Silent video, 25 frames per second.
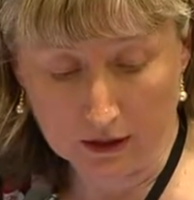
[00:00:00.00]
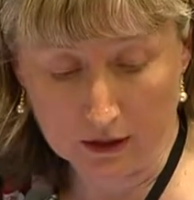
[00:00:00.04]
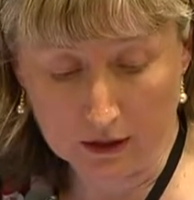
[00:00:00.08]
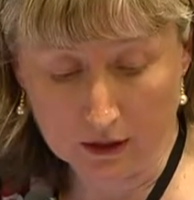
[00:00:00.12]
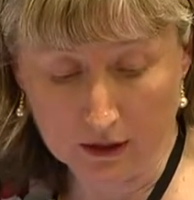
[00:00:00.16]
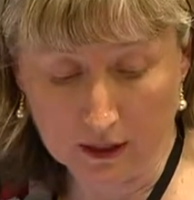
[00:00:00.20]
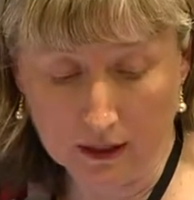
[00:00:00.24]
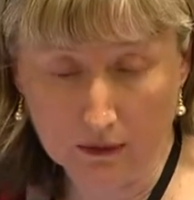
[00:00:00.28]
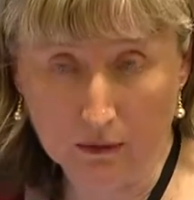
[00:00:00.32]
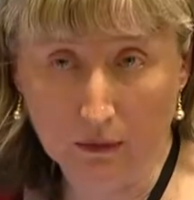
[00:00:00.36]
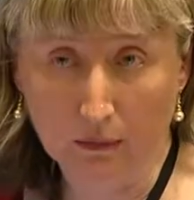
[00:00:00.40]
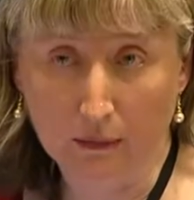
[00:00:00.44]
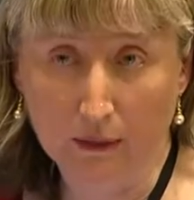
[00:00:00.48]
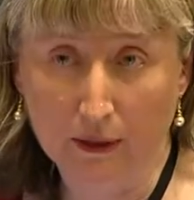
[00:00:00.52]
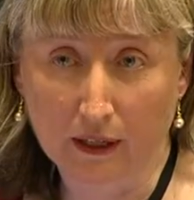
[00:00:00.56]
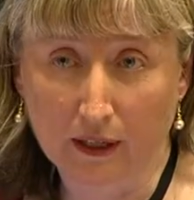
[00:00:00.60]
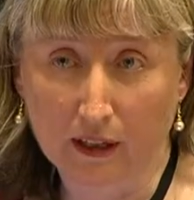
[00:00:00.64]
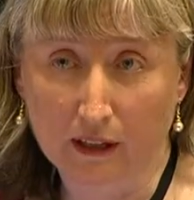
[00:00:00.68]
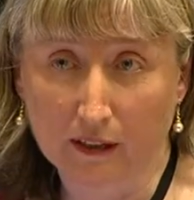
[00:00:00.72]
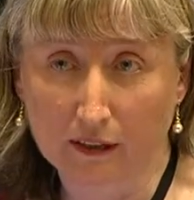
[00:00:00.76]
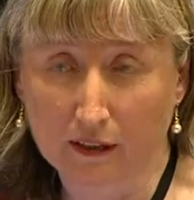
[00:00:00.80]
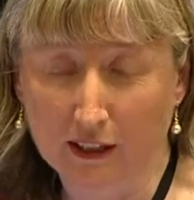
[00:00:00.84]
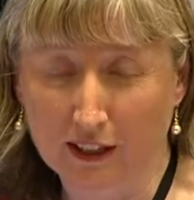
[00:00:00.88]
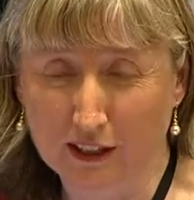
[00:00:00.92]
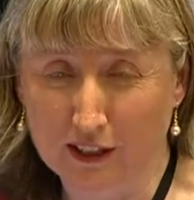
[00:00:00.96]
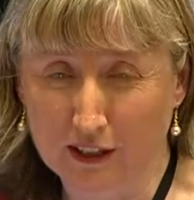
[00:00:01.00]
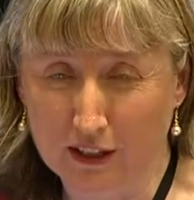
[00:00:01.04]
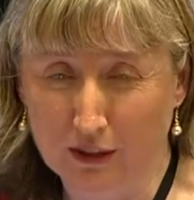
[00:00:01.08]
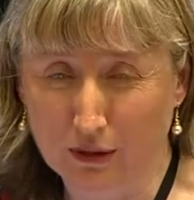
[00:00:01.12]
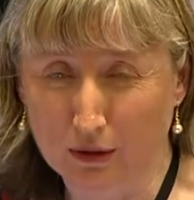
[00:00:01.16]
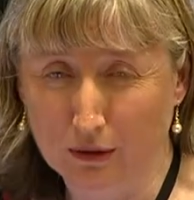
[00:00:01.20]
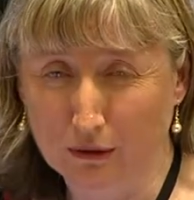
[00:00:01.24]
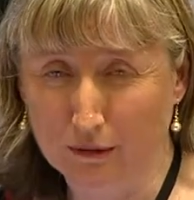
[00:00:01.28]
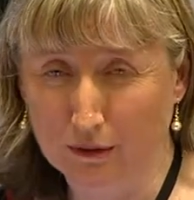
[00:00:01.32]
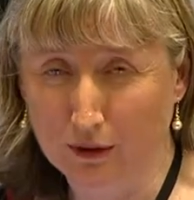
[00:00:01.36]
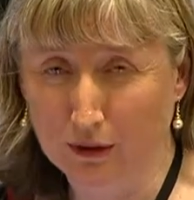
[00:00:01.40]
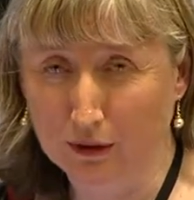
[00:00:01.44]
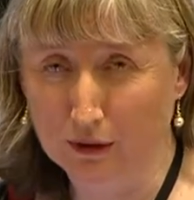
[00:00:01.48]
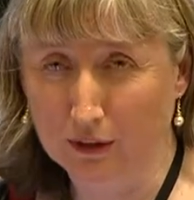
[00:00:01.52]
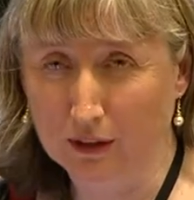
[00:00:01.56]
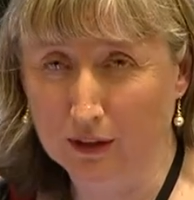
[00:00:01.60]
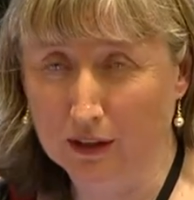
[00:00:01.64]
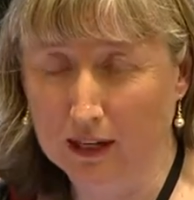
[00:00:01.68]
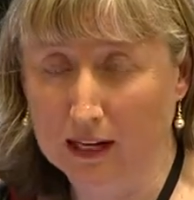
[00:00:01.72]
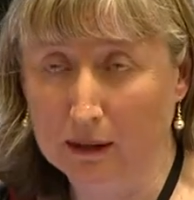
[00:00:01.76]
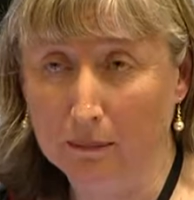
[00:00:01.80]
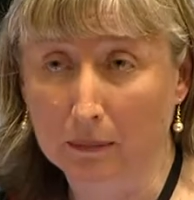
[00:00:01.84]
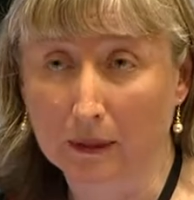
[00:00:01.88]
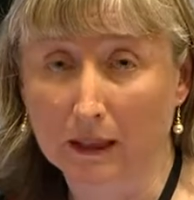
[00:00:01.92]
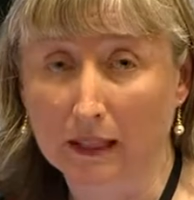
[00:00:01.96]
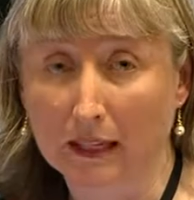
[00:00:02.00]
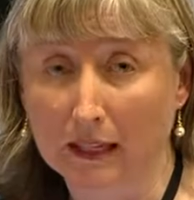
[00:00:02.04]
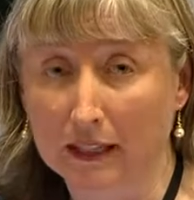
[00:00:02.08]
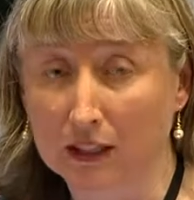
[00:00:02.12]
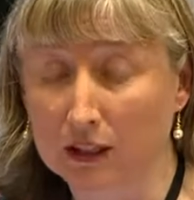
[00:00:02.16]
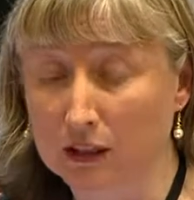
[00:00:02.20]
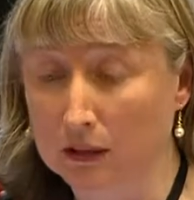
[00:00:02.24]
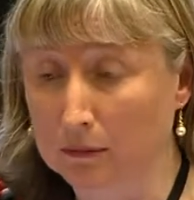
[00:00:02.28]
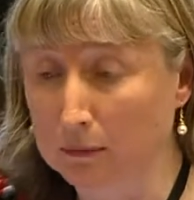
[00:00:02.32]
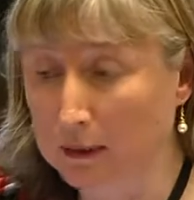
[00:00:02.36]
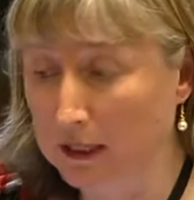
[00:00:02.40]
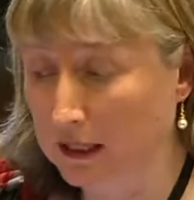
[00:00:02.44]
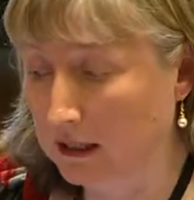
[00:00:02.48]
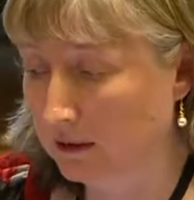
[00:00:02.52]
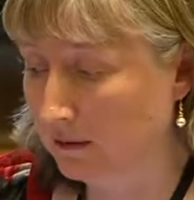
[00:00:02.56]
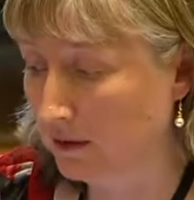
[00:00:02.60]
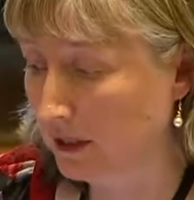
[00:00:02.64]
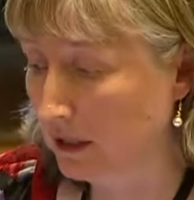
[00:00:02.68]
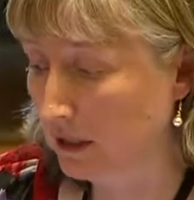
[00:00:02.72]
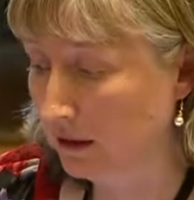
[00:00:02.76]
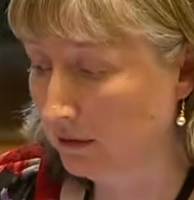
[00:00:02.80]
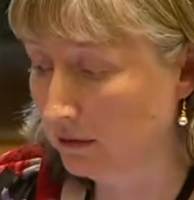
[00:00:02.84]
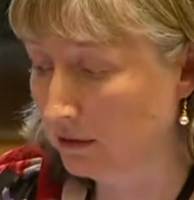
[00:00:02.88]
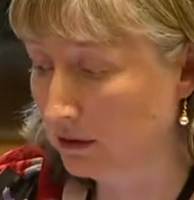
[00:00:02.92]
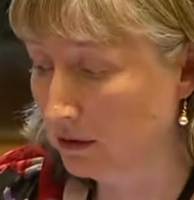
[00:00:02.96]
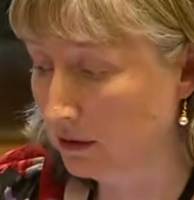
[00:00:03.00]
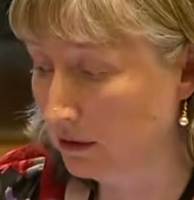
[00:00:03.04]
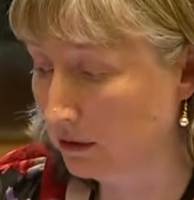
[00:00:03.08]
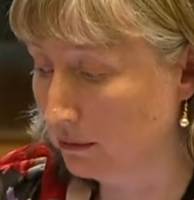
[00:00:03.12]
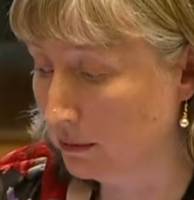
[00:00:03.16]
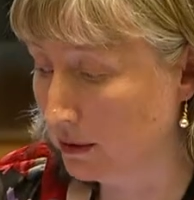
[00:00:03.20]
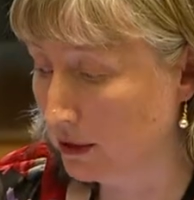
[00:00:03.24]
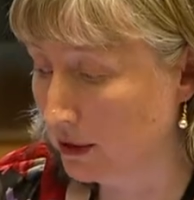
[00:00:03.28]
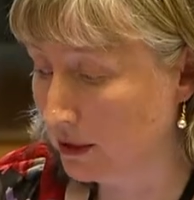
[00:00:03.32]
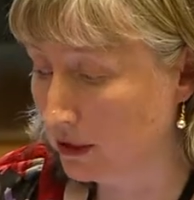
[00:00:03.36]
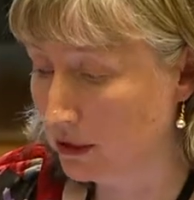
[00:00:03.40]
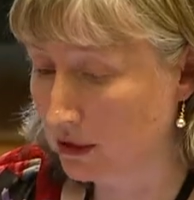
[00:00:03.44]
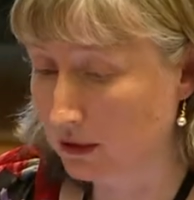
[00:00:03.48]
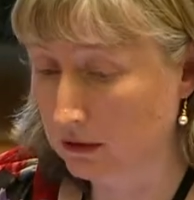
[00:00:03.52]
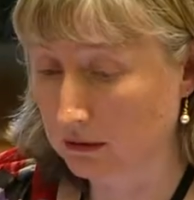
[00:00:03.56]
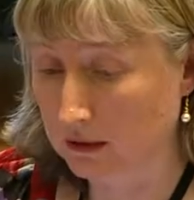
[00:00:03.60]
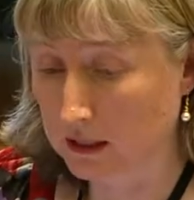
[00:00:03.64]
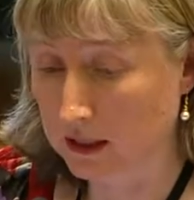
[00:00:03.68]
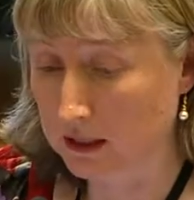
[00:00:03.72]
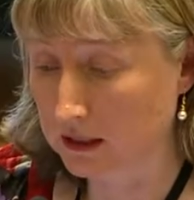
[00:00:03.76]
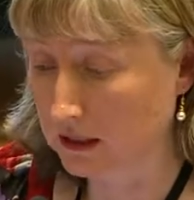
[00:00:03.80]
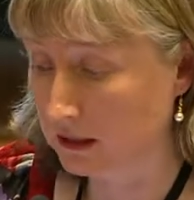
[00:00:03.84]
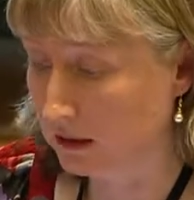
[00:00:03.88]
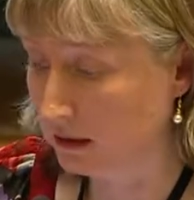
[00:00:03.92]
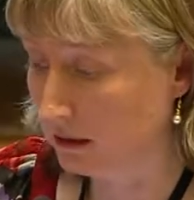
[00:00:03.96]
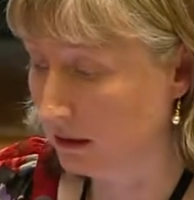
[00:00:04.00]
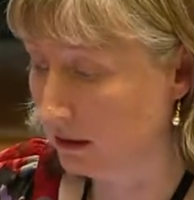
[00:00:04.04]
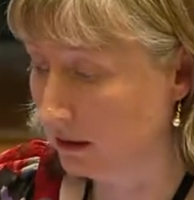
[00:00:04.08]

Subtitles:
So that's sort of the application part of the afternoon, which is great.